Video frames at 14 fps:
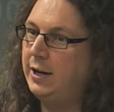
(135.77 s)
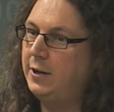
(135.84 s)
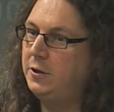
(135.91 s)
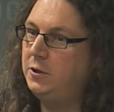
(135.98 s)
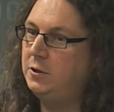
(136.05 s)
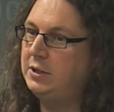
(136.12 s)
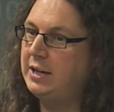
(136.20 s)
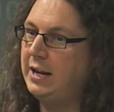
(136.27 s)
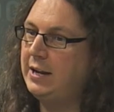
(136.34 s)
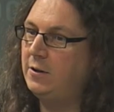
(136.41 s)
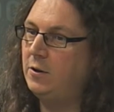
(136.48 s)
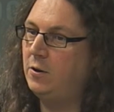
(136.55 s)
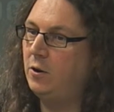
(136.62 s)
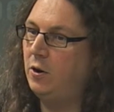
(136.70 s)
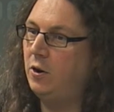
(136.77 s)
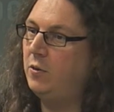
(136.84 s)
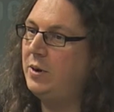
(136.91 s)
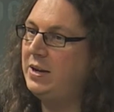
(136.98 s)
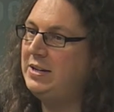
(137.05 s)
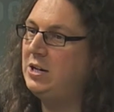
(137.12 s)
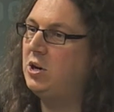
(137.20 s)
you can
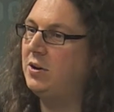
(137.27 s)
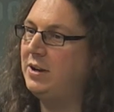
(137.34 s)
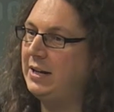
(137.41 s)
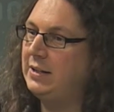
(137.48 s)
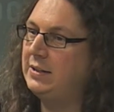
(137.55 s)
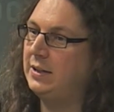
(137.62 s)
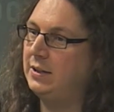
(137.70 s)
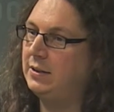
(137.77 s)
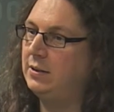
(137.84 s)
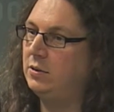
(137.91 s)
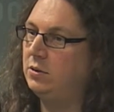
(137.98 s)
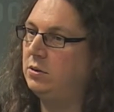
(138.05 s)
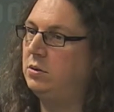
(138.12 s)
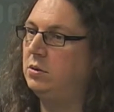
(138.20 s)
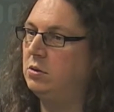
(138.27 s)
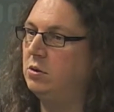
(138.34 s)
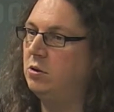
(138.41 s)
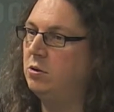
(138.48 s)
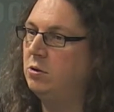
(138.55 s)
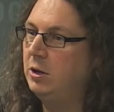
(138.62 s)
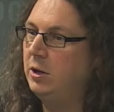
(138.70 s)
already connect it
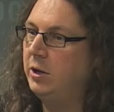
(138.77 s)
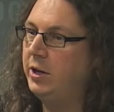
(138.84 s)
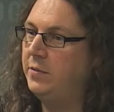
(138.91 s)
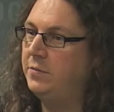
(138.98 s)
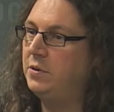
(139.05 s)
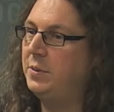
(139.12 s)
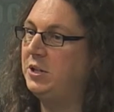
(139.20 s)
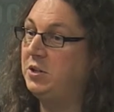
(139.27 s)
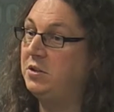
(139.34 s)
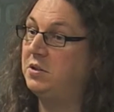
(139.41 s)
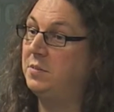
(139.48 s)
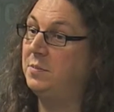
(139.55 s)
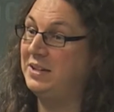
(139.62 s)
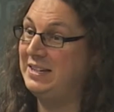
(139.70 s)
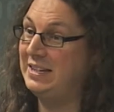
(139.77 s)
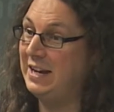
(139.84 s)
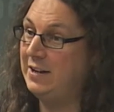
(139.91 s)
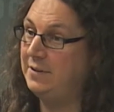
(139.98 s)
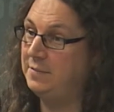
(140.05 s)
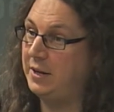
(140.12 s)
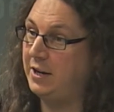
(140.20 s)
to information somebody
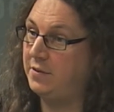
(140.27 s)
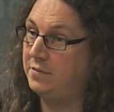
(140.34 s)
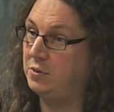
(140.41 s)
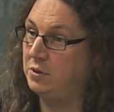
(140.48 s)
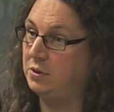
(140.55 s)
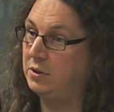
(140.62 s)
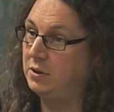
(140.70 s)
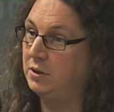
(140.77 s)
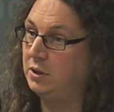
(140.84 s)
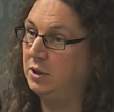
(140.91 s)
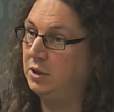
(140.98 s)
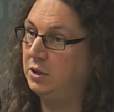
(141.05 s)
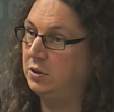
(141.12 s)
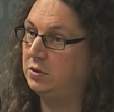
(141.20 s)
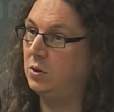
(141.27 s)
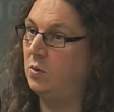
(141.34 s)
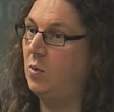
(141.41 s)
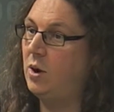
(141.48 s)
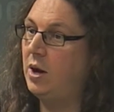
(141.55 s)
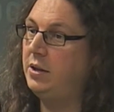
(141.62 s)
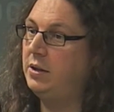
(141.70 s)
else may have put. So
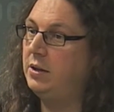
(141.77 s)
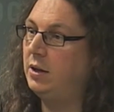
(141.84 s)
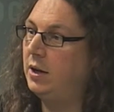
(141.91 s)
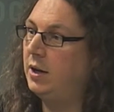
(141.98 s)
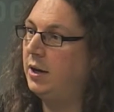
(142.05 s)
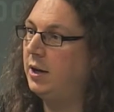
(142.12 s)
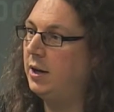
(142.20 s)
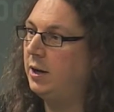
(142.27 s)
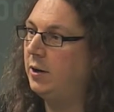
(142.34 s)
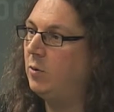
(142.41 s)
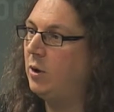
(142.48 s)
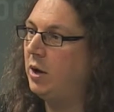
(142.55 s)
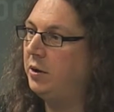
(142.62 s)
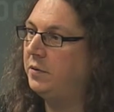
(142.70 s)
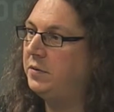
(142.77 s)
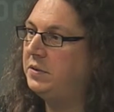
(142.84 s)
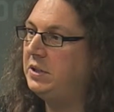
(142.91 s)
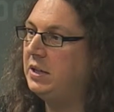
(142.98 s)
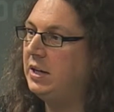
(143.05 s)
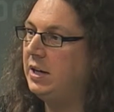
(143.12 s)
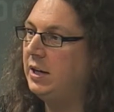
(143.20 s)
one of
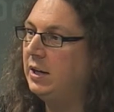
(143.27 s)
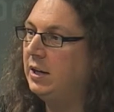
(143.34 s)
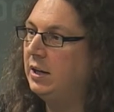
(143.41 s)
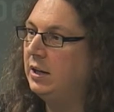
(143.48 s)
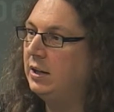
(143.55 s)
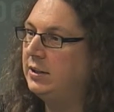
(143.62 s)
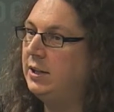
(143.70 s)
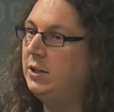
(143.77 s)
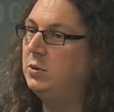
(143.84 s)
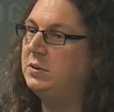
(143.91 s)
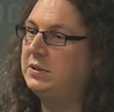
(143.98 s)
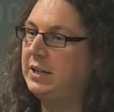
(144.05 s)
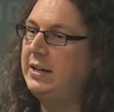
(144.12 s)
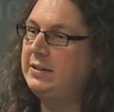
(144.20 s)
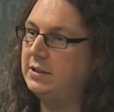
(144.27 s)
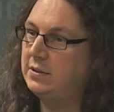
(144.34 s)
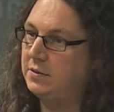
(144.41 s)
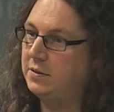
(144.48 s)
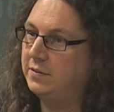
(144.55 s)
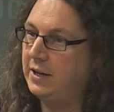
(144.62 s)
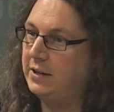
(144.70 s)
the key use cases
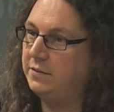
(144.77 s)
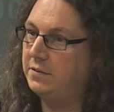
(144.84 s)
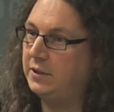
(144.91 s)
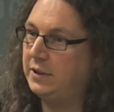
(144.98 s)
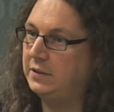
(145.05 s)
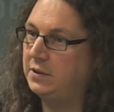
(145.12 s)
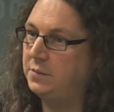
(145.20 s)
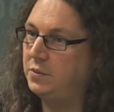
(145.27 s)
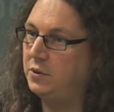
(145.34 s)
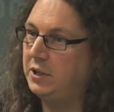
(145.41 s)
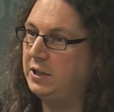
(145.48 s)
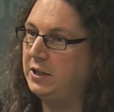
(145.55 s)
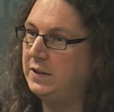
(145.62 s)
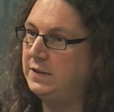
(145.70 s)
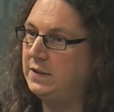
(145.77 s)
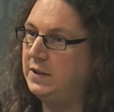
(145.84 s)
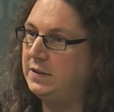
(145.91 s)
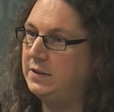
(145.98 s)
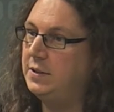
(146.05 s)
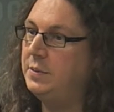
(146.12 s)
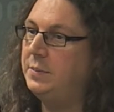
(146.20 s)
for that, for example, is
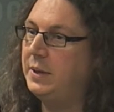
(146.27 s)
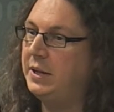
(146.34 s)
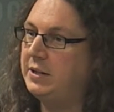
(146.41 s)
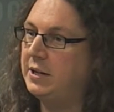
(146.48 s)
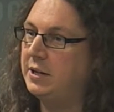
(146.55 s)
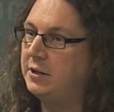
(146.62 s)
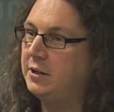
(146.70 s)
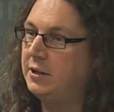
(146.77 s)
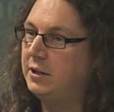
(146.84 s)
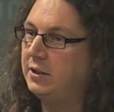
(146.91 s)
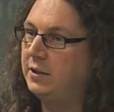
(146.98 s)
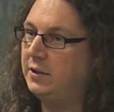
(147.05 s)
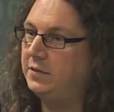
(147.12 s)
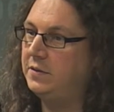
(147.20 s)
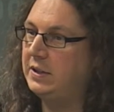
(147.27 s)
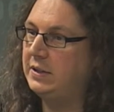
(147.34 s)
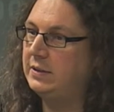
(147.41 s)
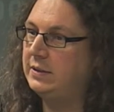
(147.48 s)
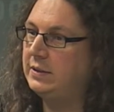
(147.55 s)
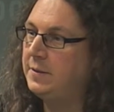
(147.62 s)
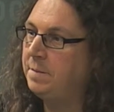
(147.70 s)
DBpedia. It's this